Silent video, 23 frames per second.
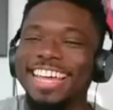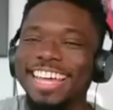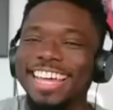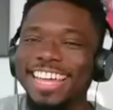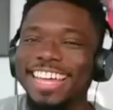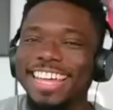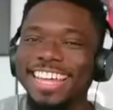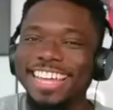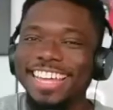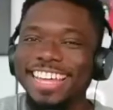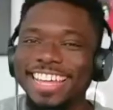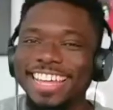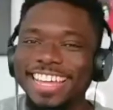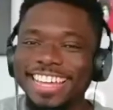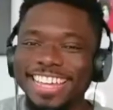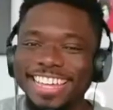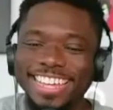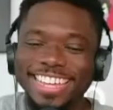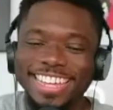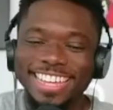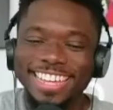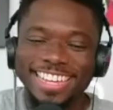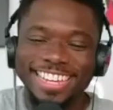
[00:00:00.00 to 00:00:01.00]
thing. You know
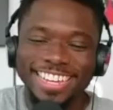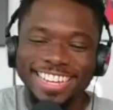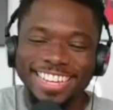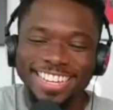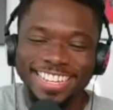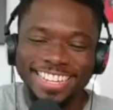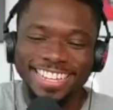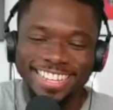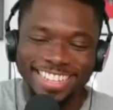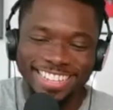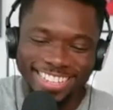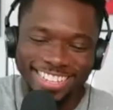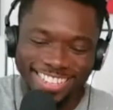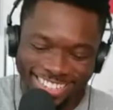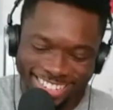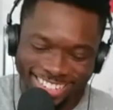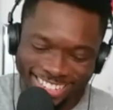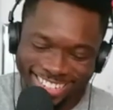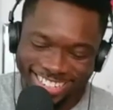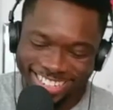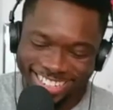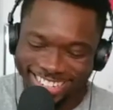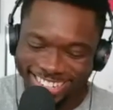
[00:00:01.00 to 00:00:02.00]
what I mean? Like,
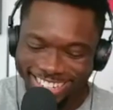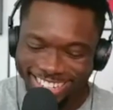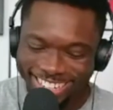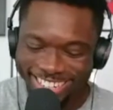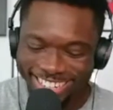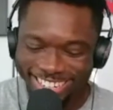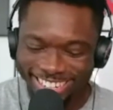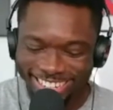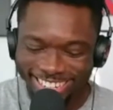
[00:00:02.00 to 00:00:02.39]
nah, nigga, it's